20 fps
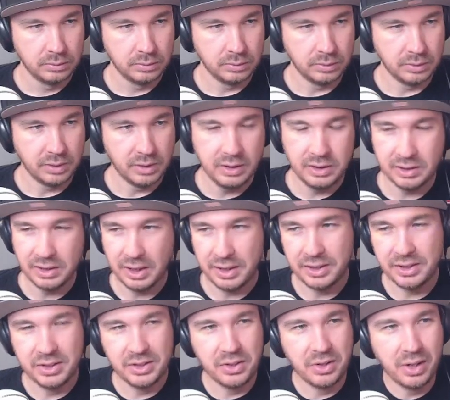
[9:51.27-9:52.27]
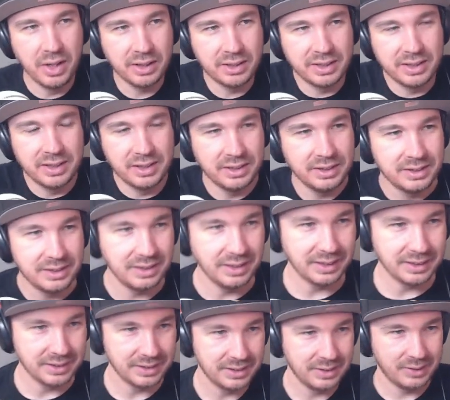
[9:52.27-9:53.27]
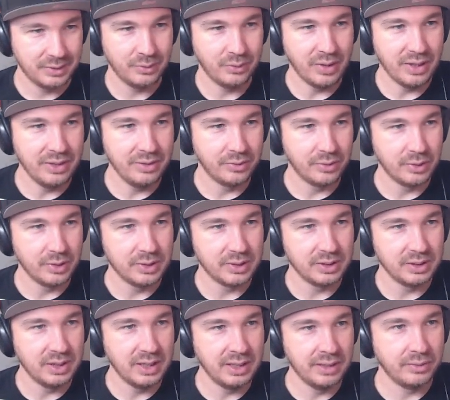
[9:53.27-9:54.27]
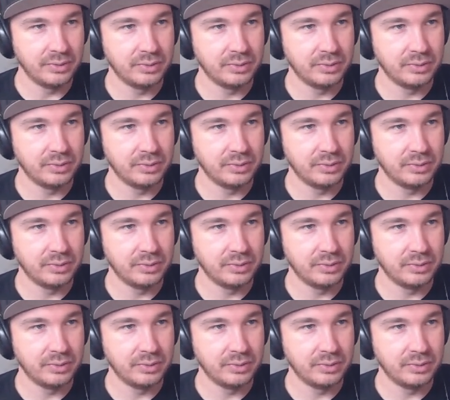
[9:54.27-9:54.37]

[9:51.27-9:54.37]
He's got nothing. This guy's just fighting for his life.